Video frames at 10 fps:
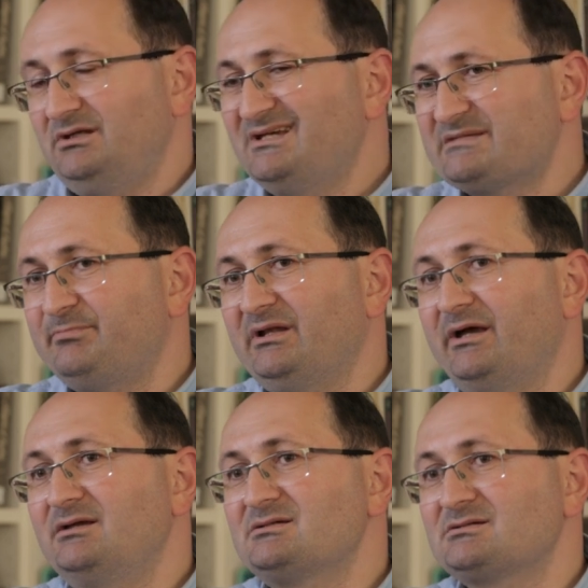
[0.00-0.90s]

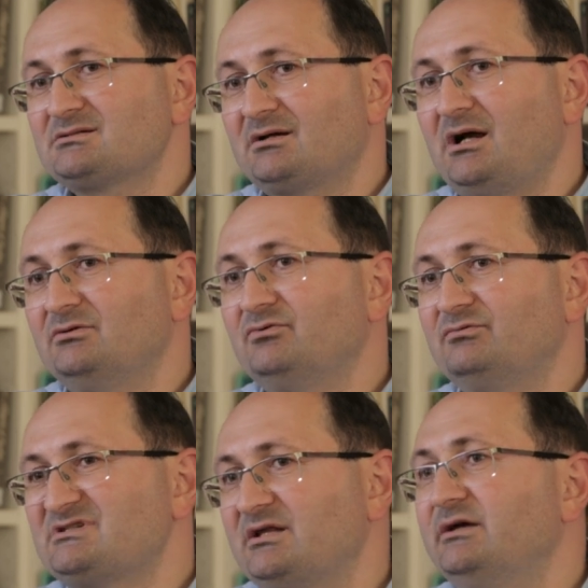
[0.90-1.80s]
explains kind of
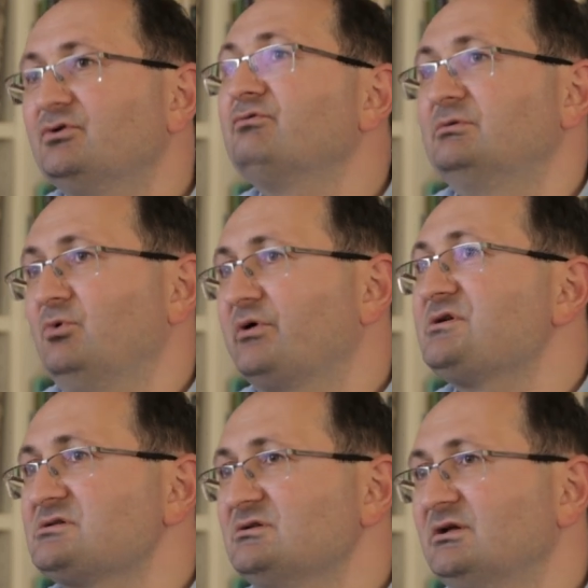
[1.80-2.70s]
the state of
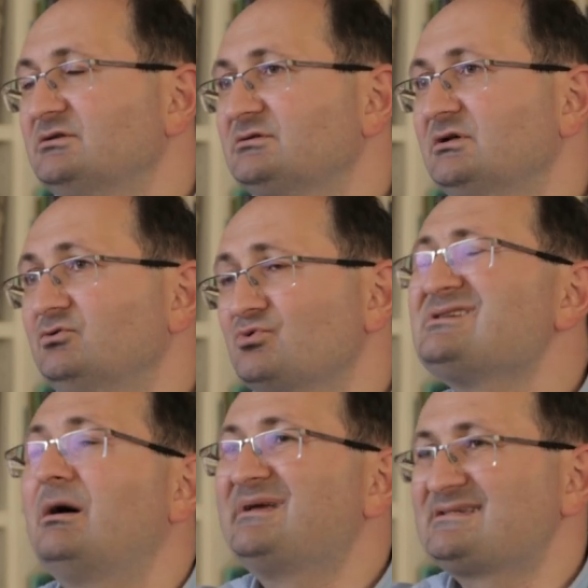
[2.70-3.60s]
democracy, that to
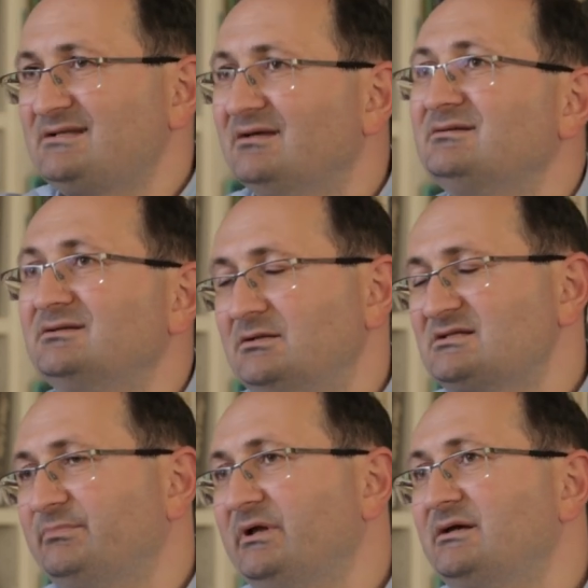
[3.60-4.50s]
some extent
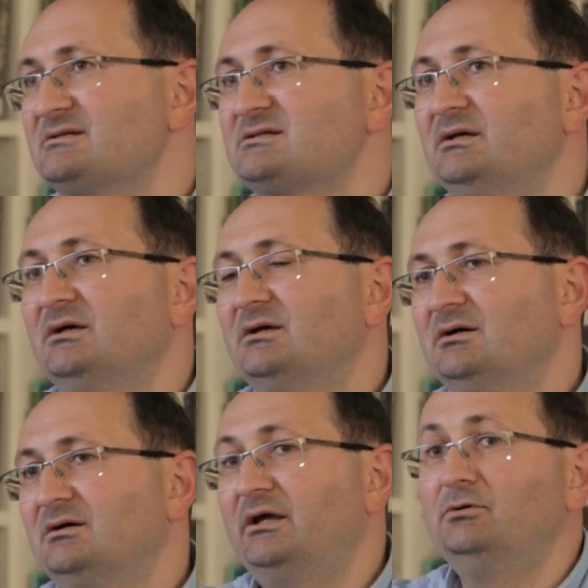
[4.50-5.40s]
explains,
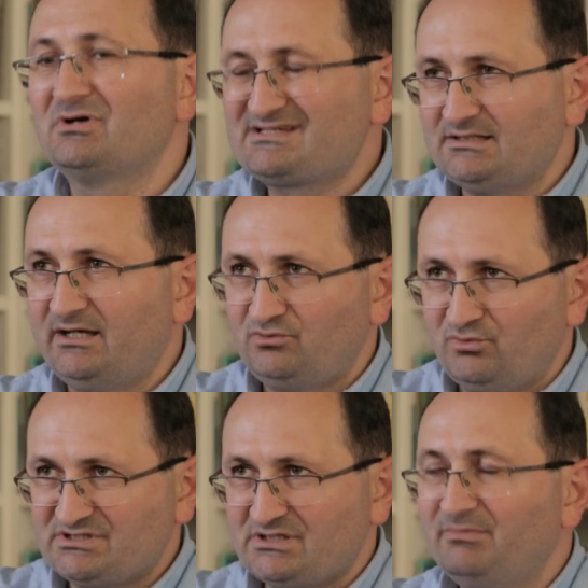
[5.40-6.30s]
alongside
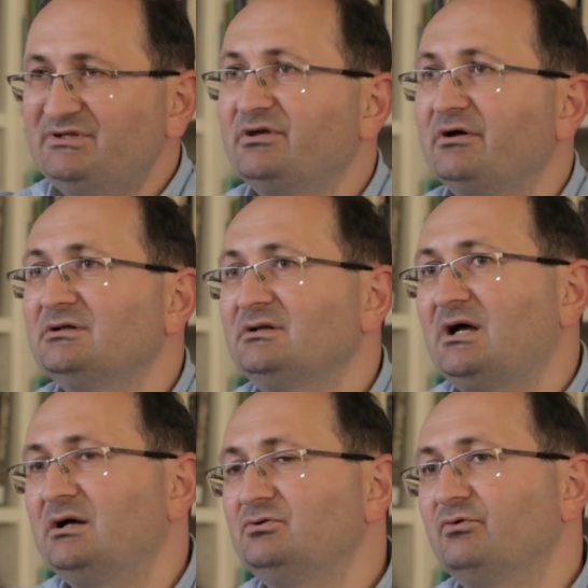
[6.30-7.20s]
with some internal
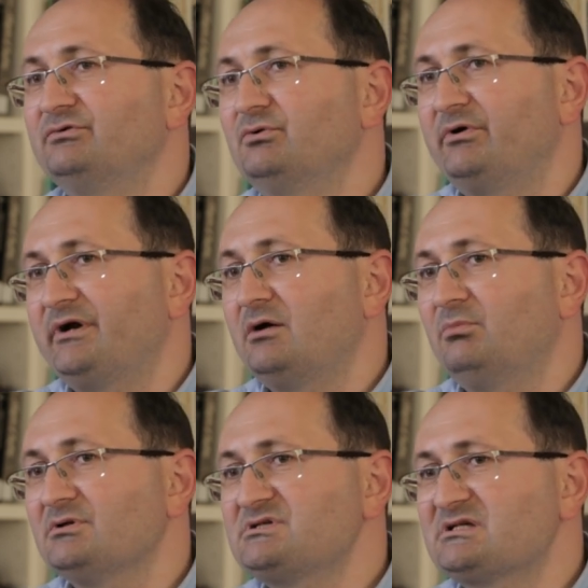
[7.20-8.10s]
kind of the
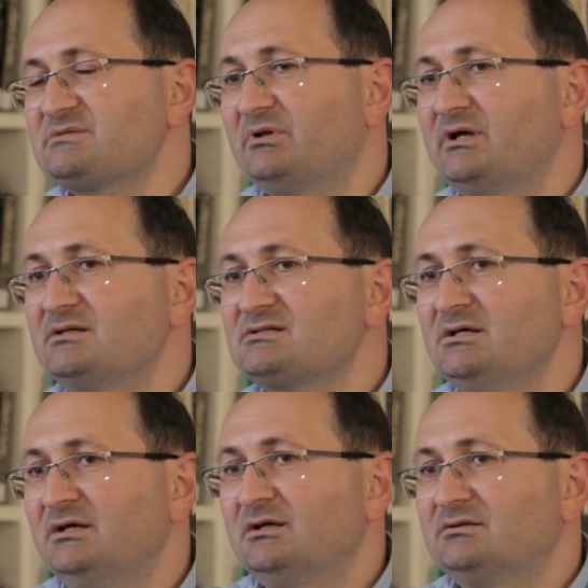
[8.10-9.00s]
variables, explains
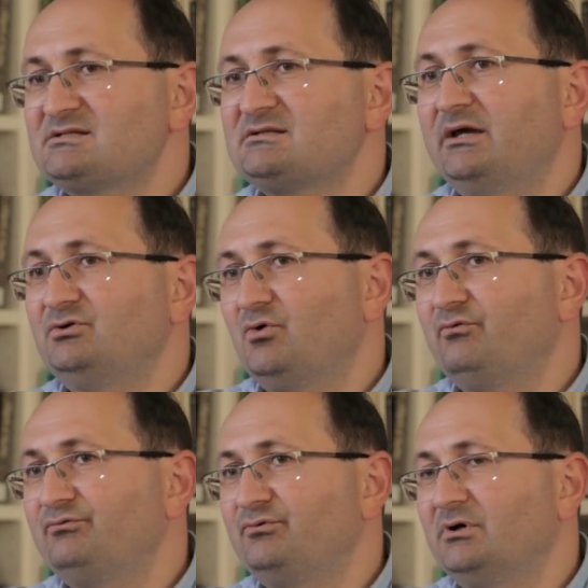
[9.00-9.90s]
the state
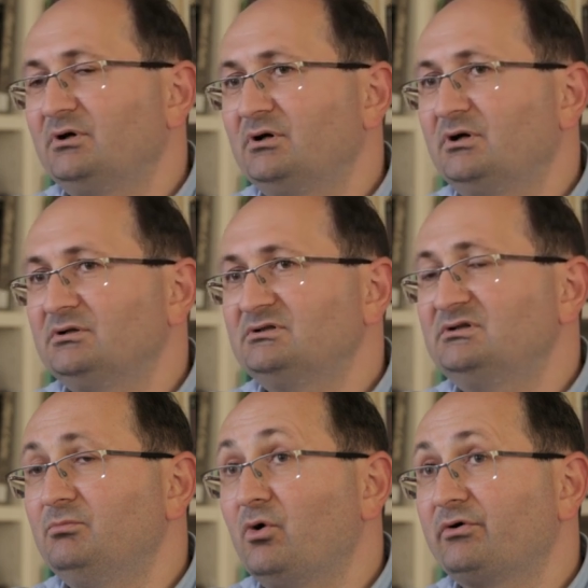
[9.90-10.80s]
of the
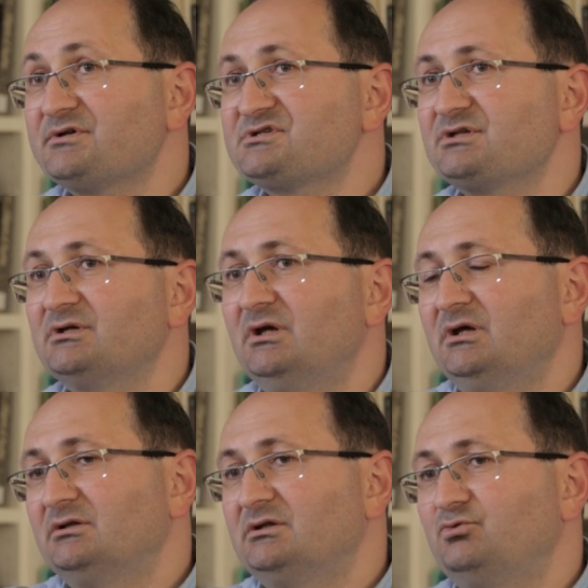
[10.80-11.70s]
democracy
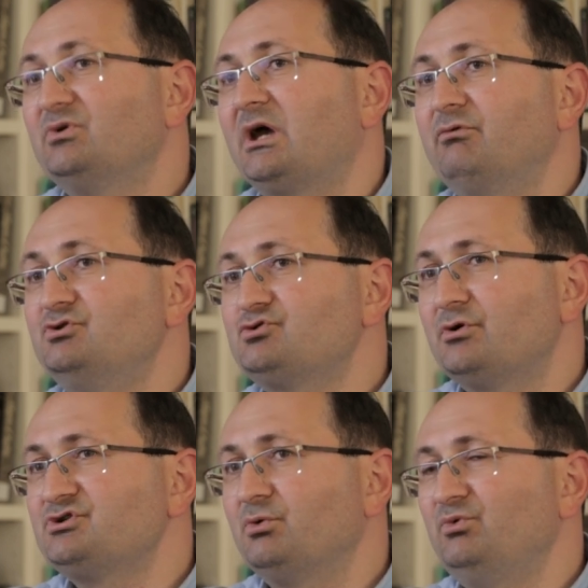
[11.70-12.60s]
that we have in
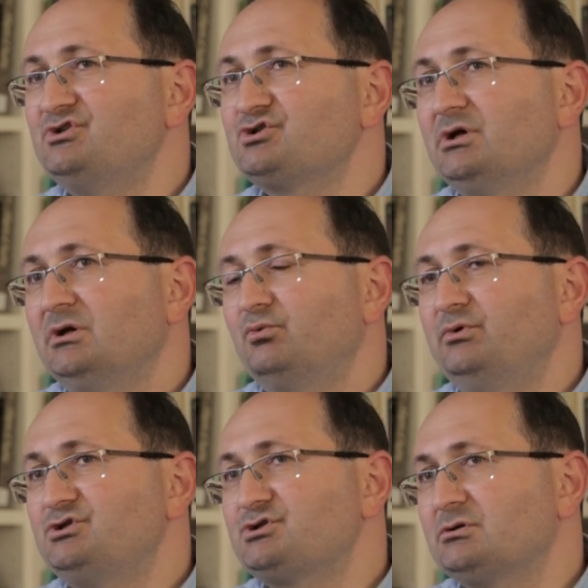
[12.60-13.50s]
Georgia, which
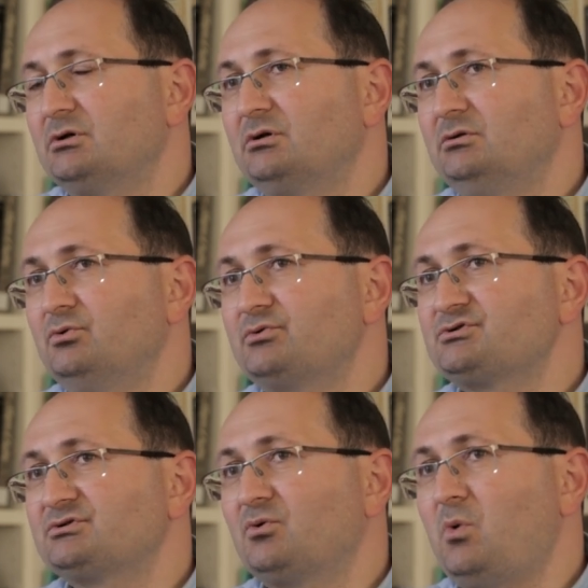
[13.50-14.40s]

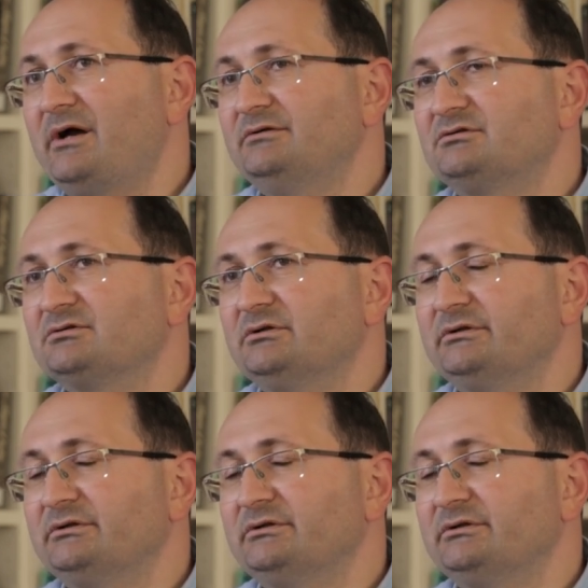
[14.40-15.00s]
looks quite